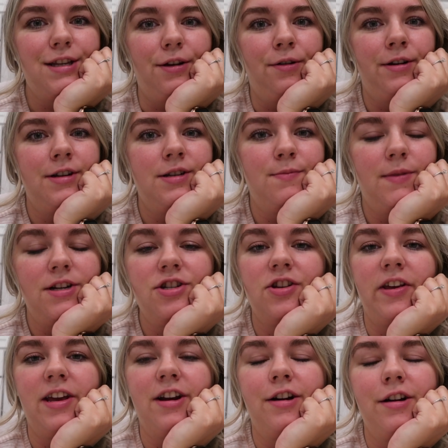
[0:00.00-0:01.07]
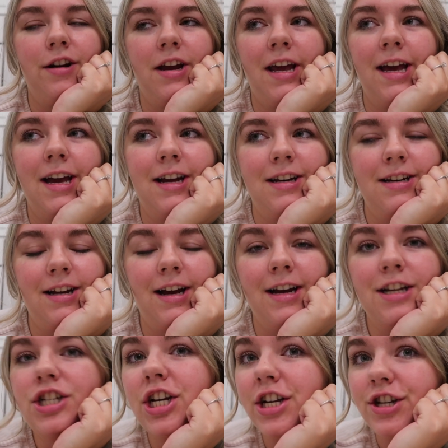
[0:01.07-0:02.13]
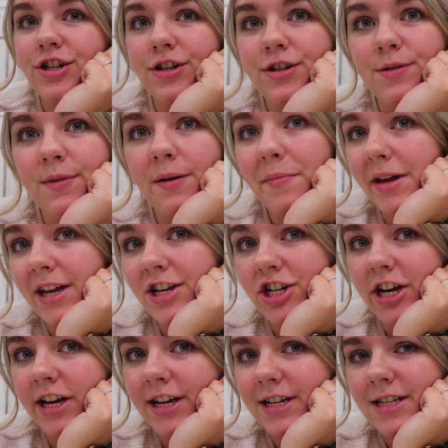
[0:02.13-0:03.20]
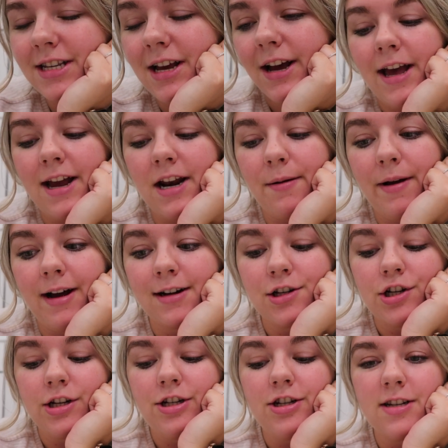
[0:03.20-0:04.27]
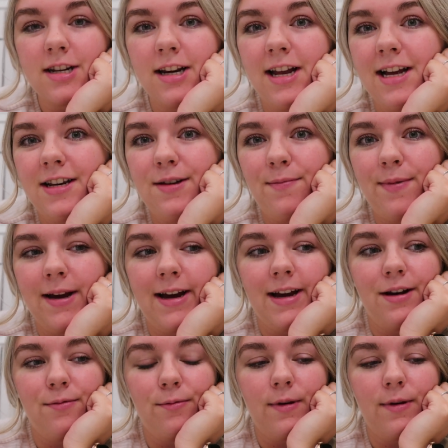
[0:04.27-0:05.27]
so it is much later and I changed into my PJs and I'm actually just gonna head to bed.